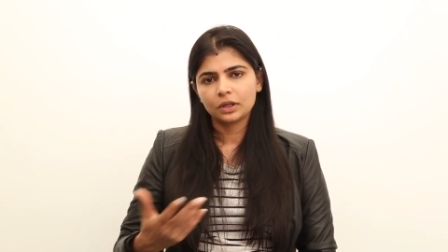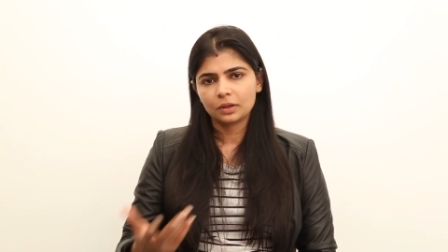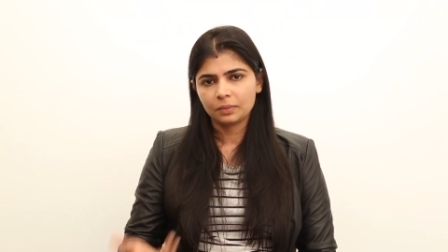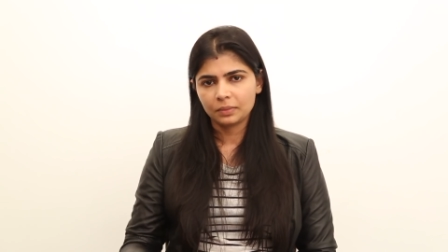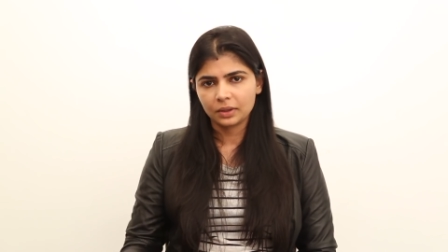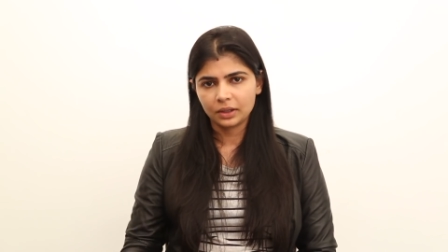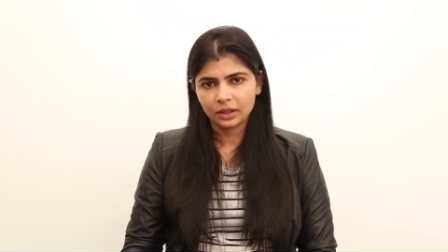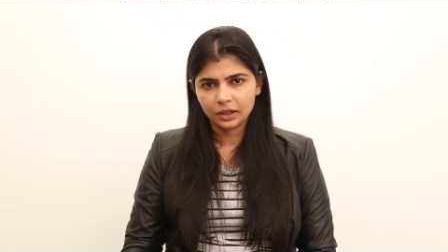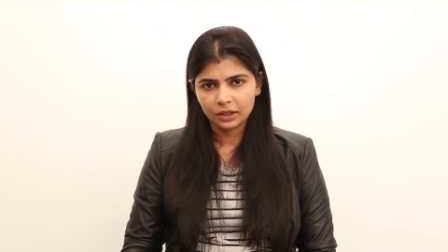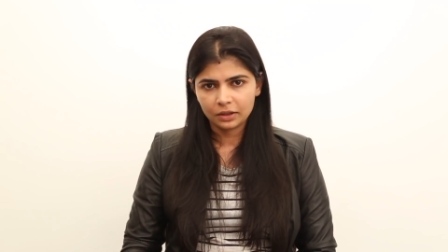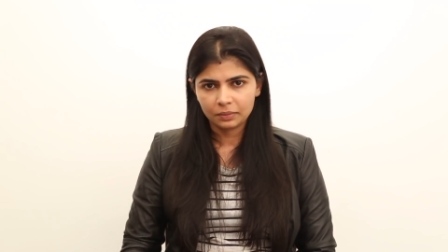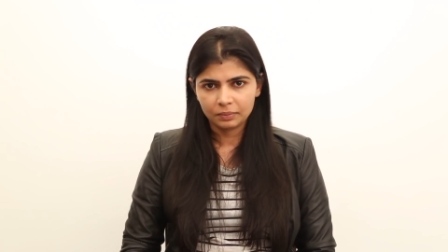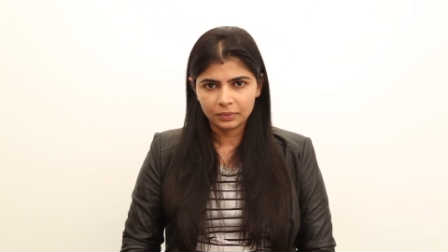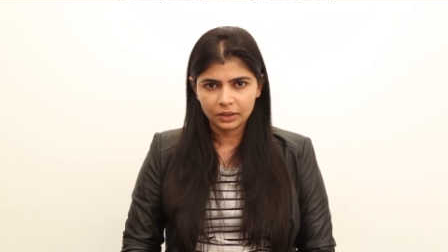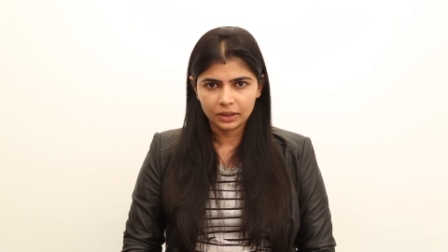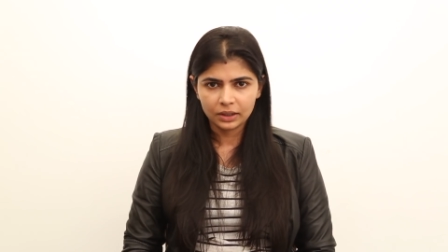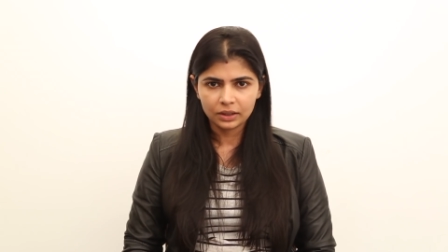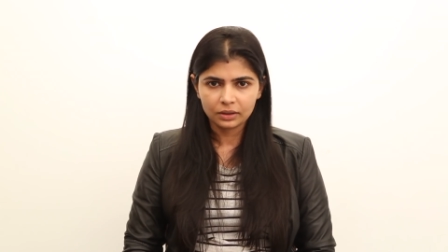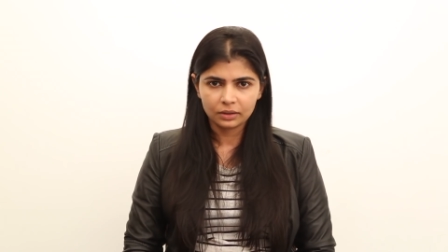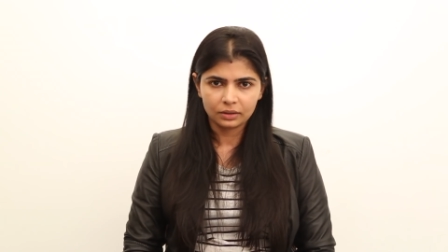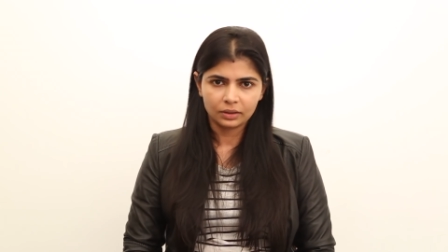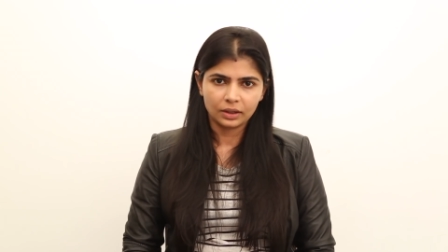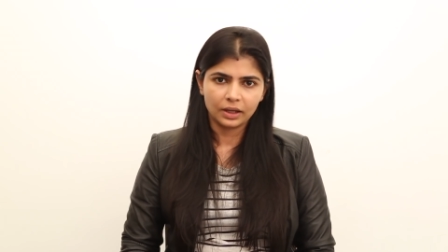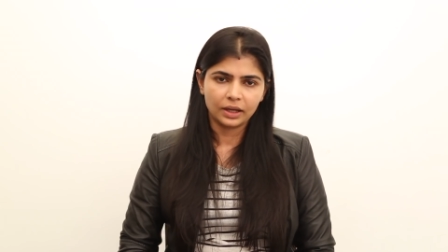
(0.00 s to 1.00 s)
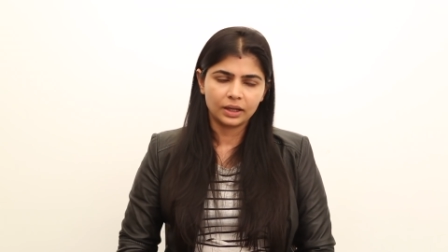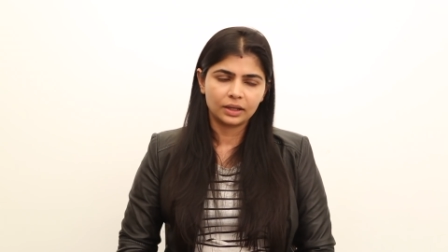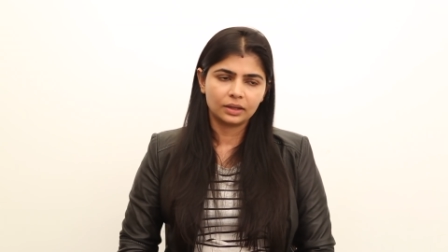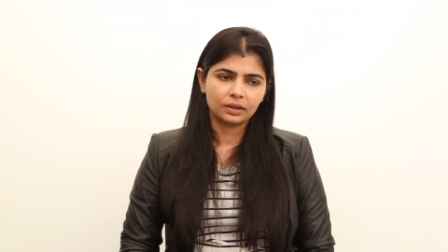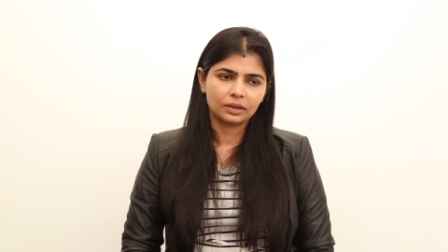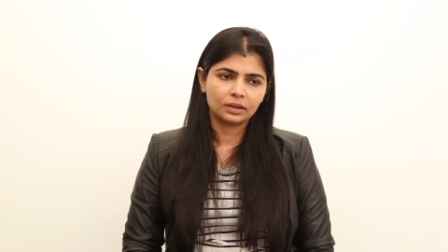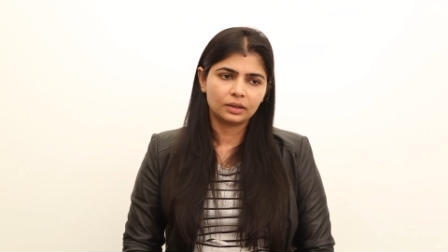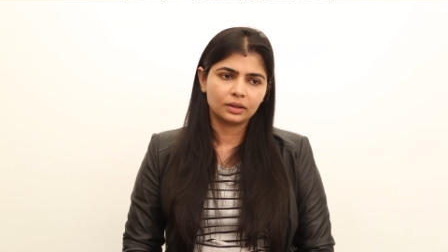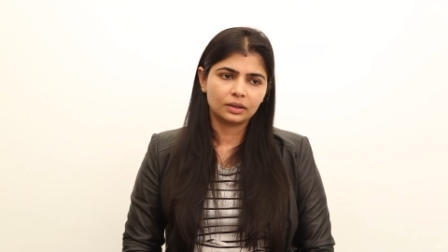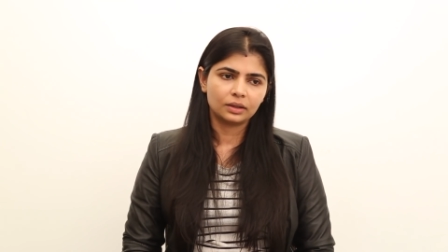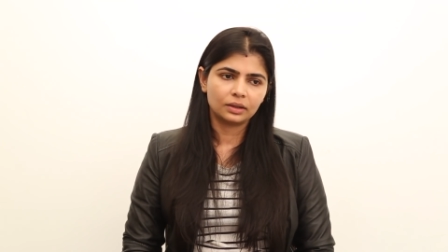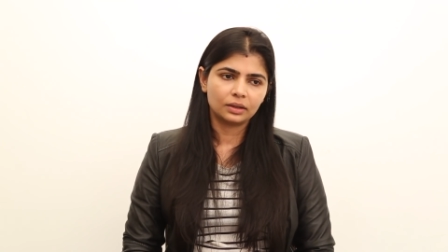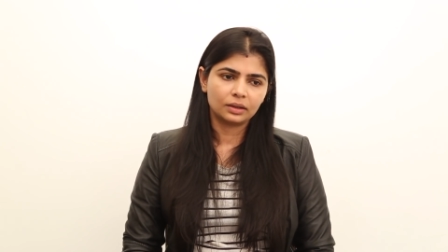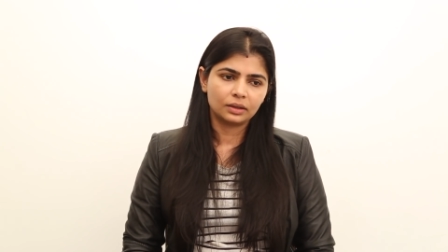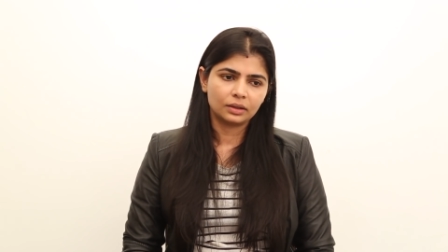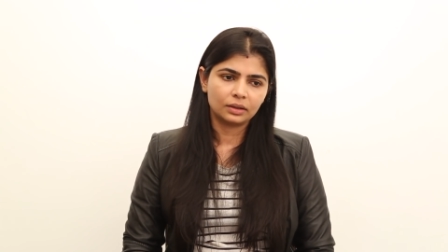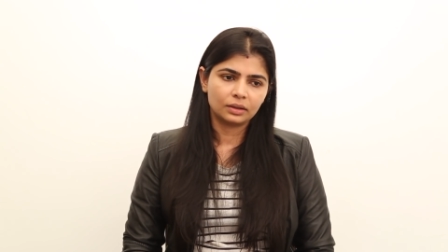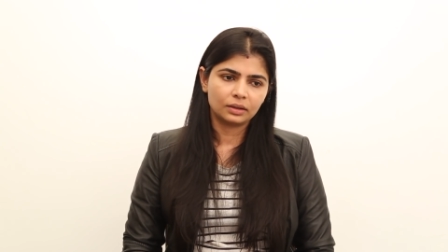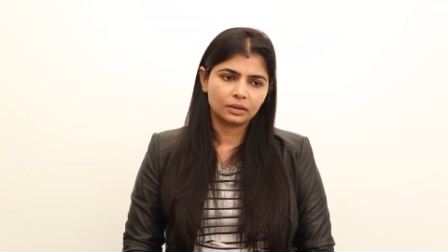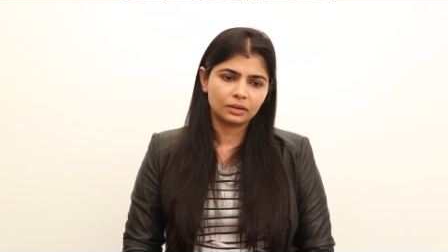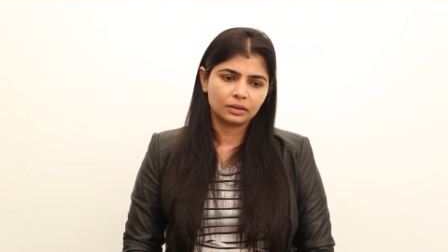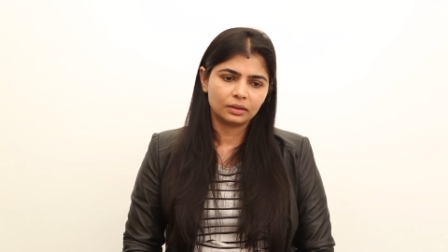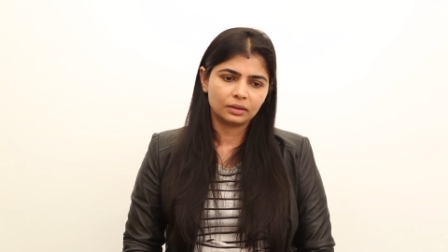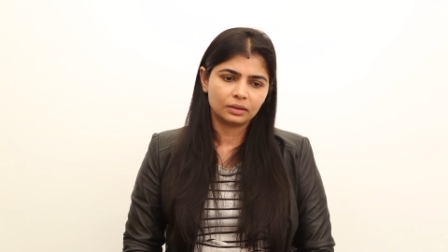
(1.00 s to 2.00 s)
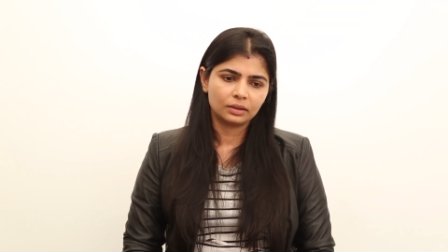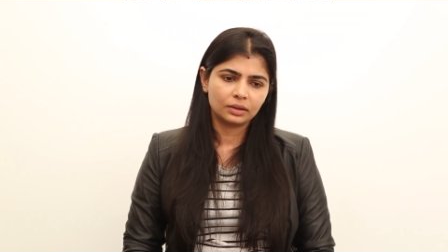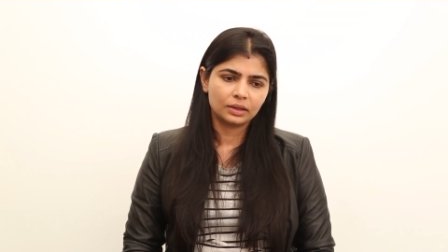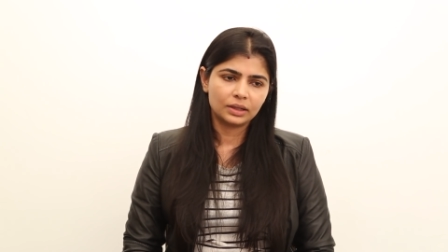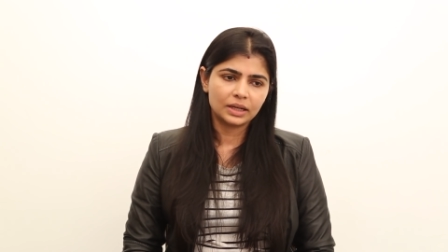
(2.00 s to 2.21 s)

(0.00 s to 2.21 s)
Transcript: terminate me and the